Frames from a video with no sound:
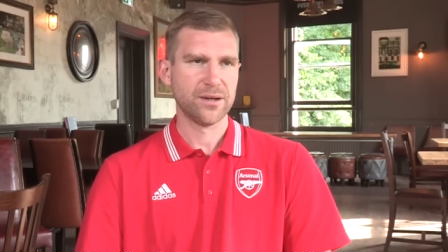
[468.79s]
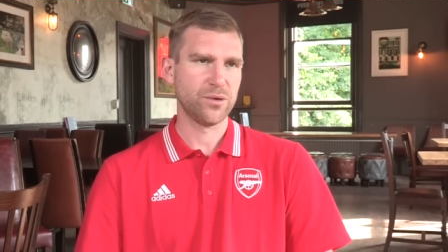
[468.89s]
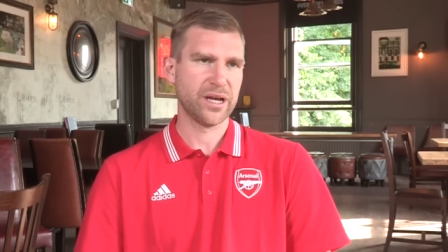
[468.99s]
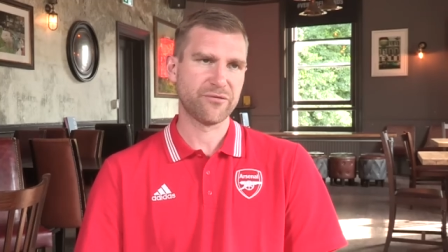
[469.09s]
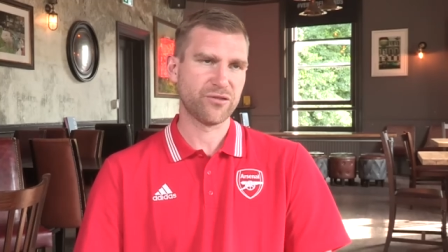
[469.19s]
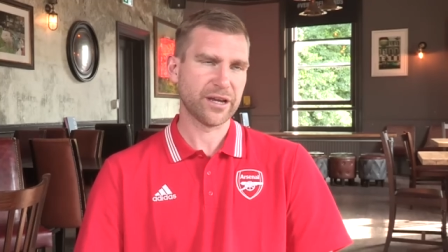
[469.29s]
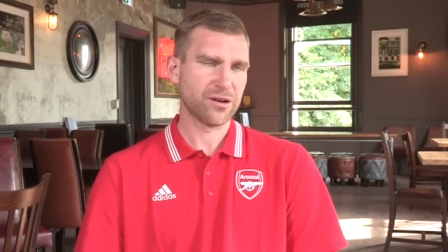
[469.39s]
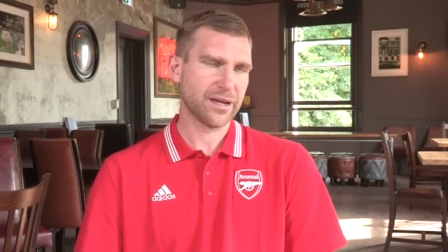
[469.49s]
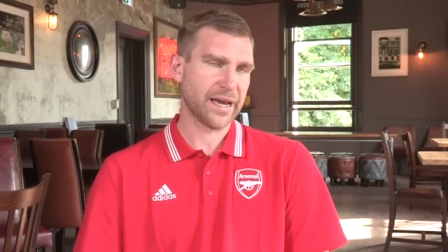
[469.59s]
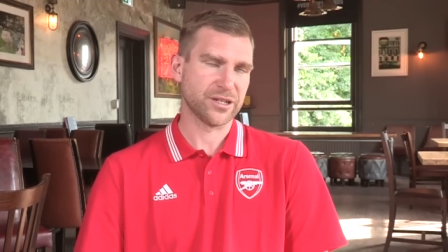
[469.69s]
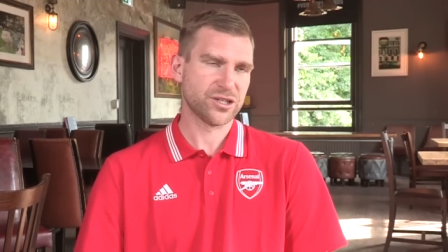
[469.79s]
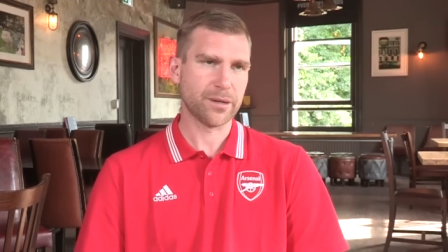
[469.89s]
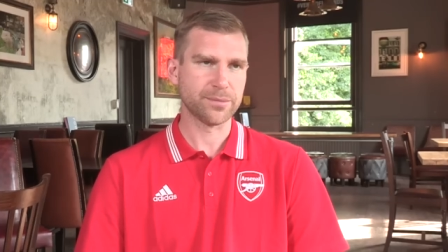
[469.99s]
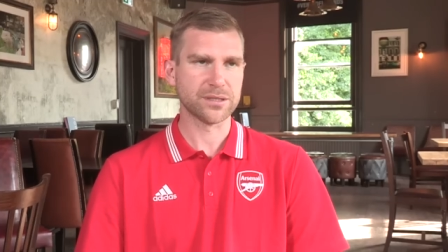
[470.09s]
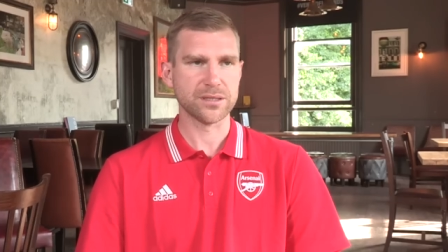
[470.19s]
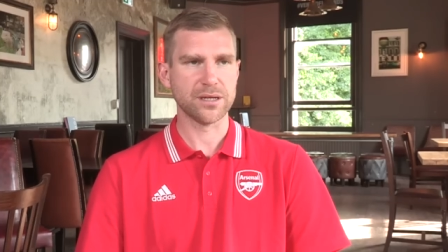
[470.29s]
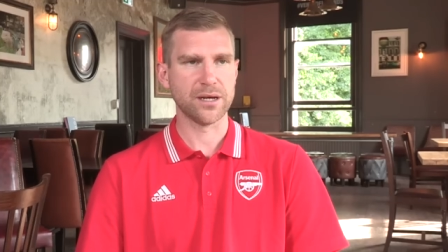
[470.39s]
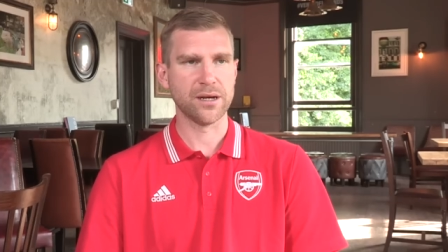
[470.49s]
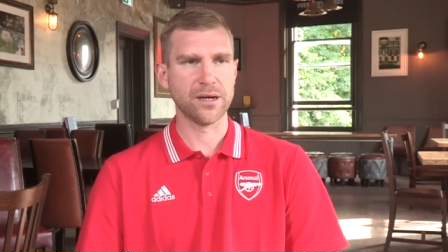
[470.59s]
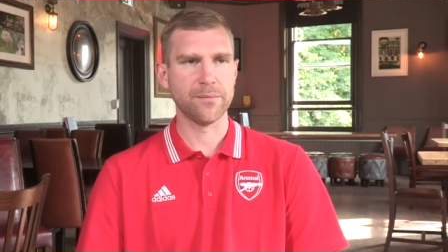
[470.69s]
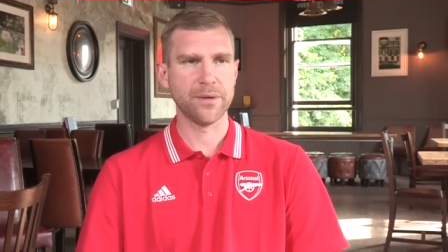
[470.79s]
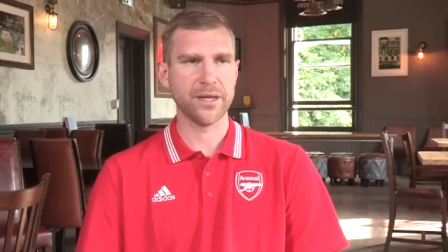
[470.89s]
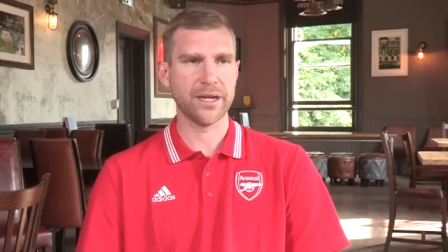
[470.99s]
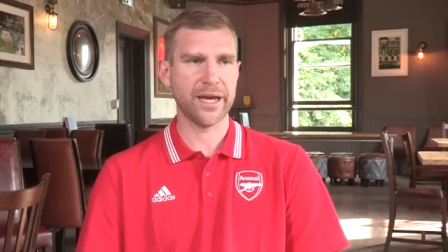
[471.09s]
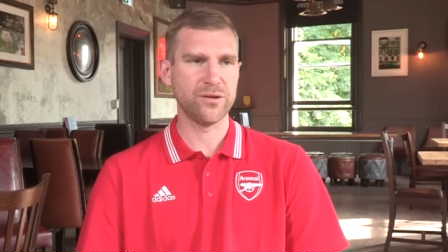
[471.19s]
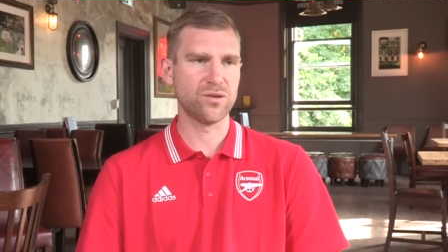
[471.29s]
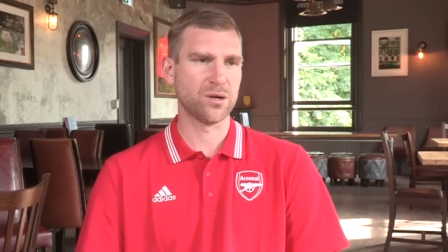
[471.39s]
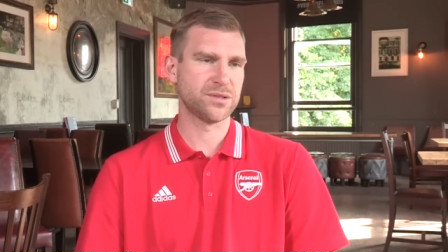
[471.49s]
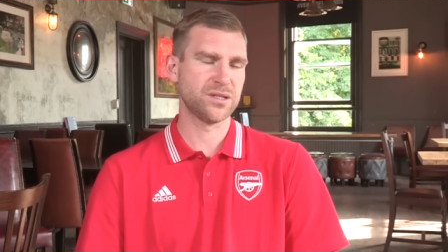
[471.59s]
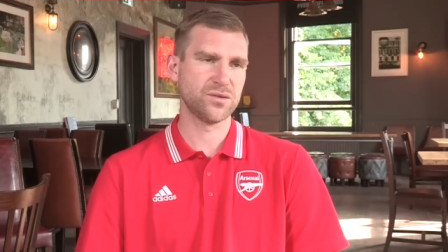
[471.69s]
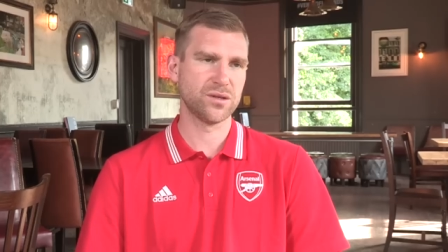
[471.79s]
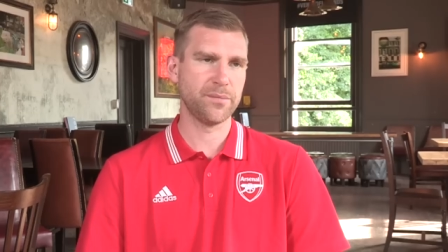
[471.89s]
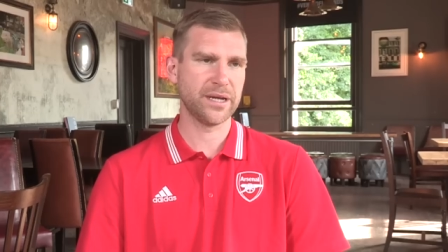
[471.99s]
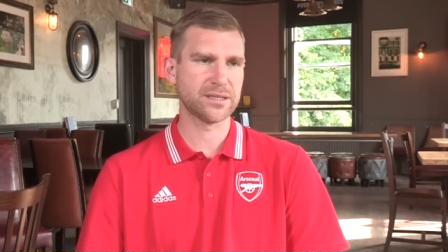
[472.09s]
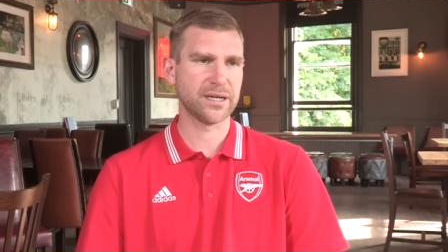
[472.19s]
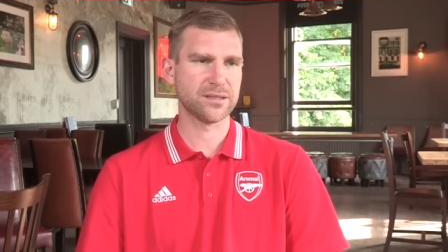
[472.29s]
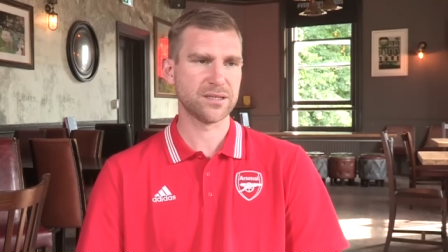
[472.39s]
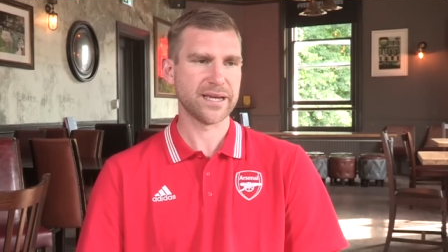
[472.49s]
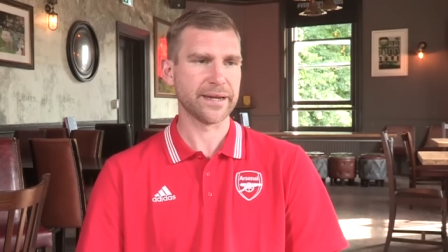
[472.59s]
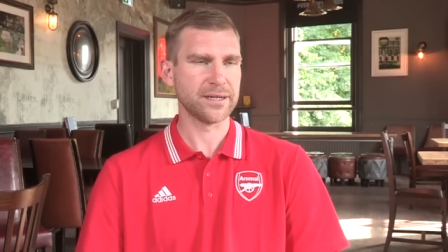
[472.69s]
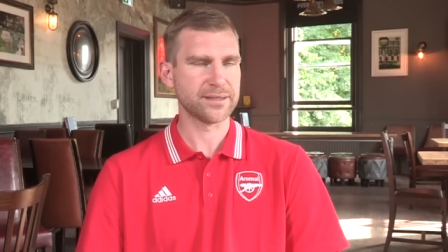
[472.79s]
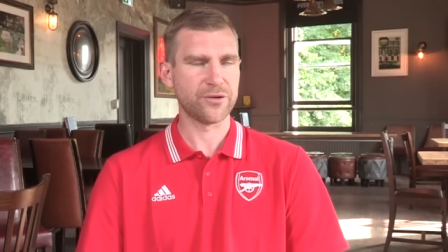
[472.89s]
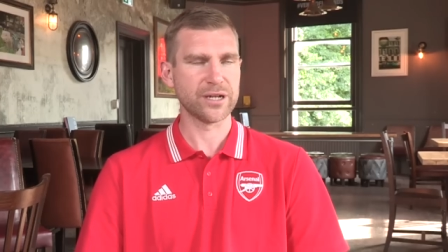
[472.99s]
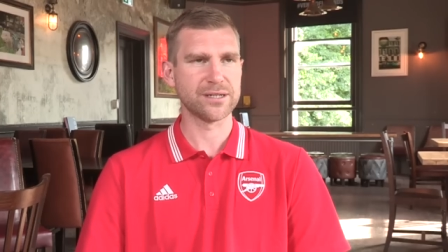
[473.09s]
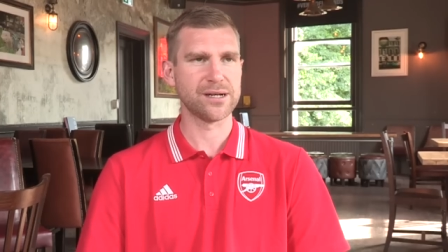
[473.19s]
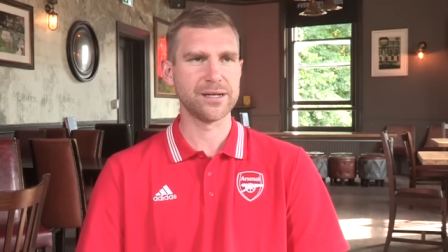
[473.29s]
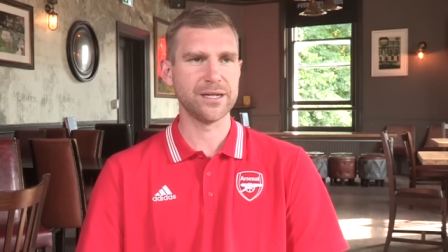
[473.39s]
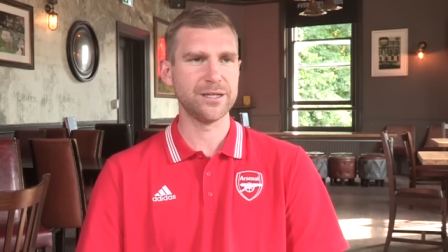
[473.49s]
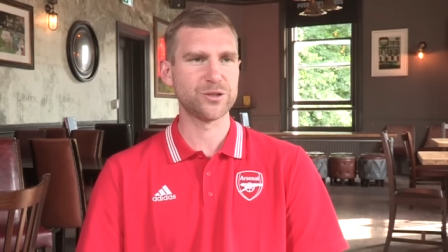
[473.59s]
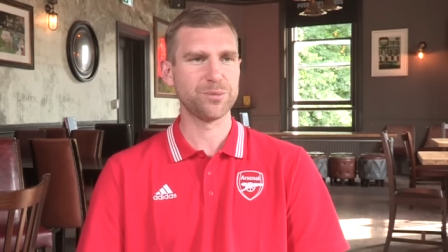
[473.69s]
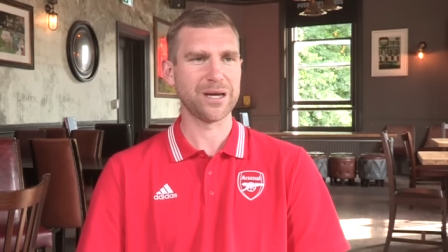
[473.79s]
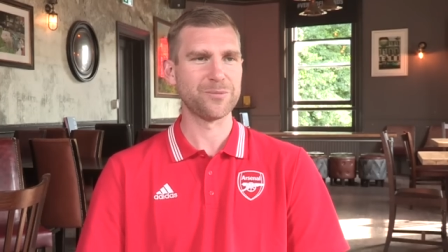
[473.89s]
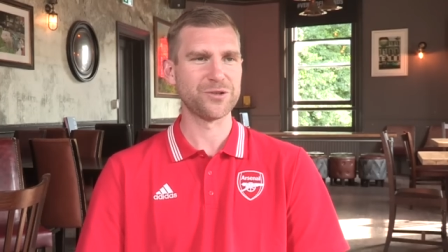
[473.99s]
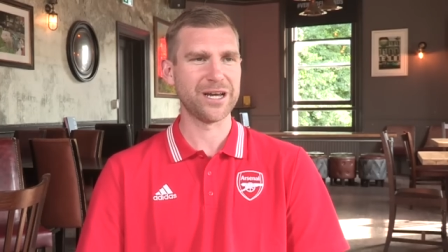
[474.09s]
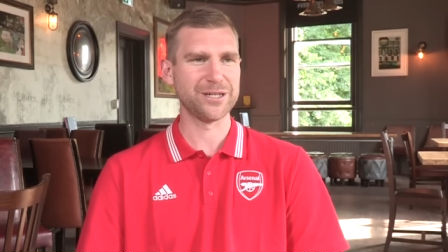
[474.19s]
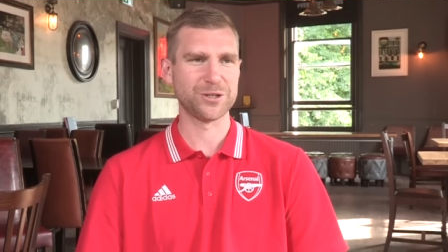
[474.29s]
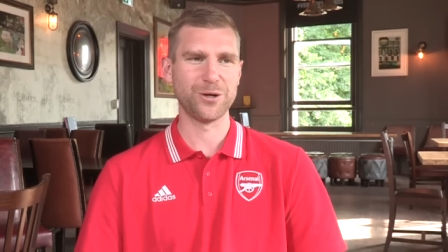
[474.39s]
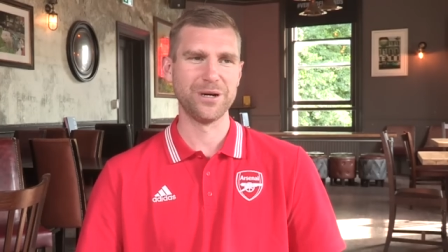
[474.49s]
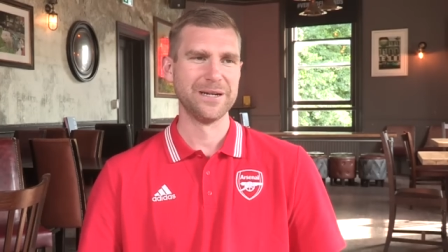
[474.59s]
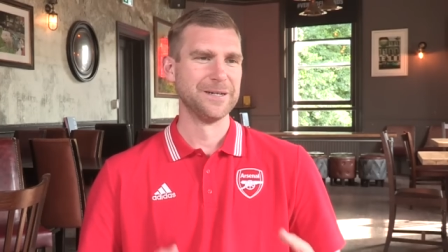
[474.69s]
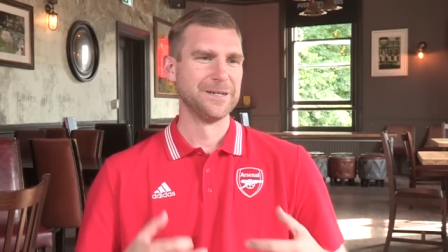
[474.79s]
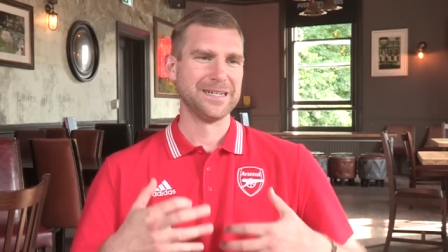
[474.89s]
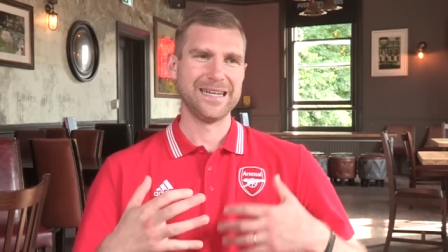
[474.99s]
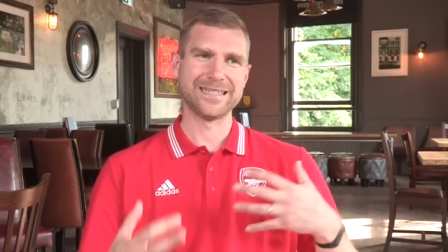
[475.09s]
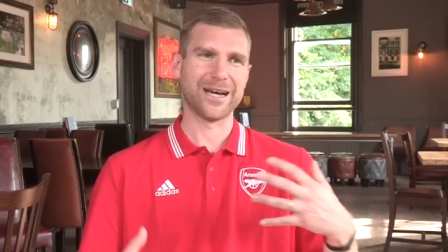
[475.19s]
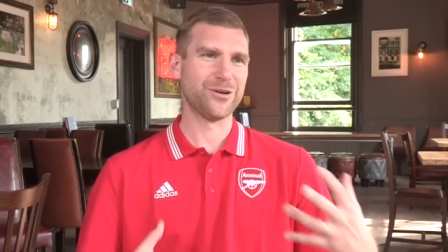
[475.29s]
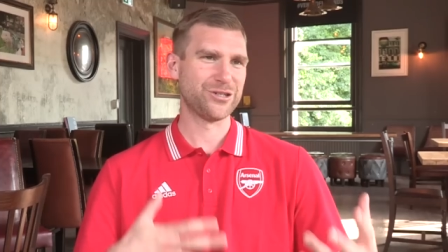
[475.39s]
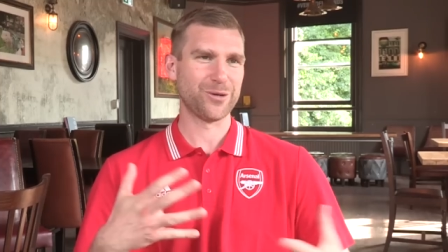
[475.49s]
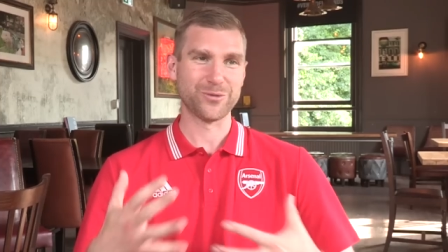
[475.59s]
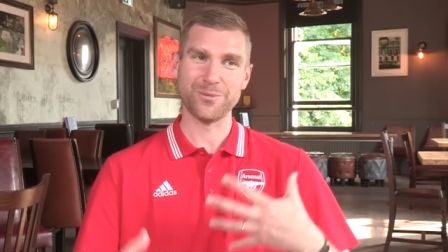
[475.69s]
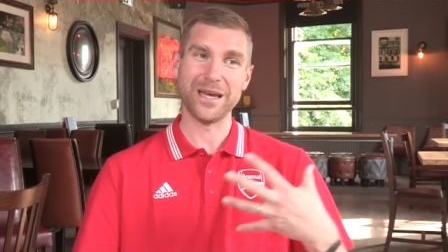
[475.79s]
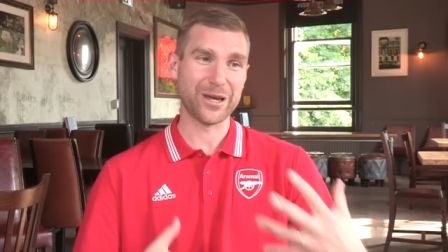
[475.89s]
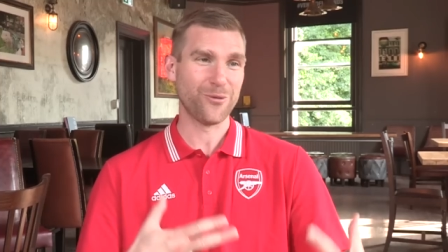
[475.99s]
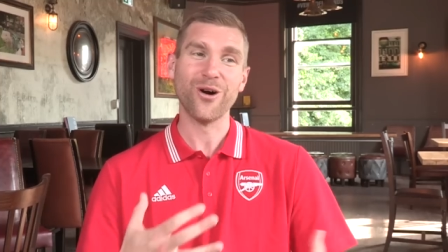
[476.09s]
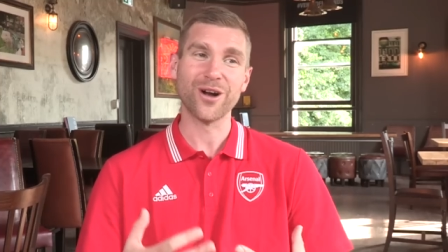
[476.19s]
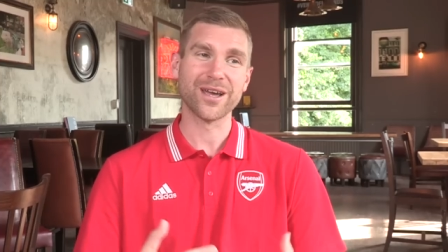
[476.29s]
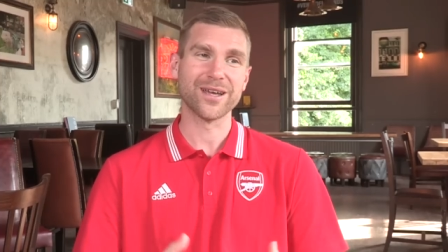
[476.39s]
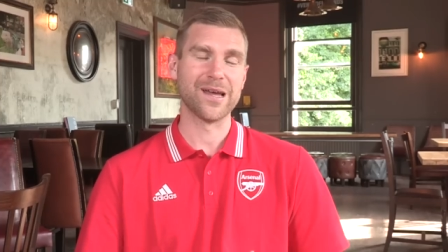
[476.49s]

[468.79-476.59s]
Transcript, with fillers: We have regular catch-ups um, and then Edu comes into the mix as a technical director and he needs to be up to date. So it's our job to make it work.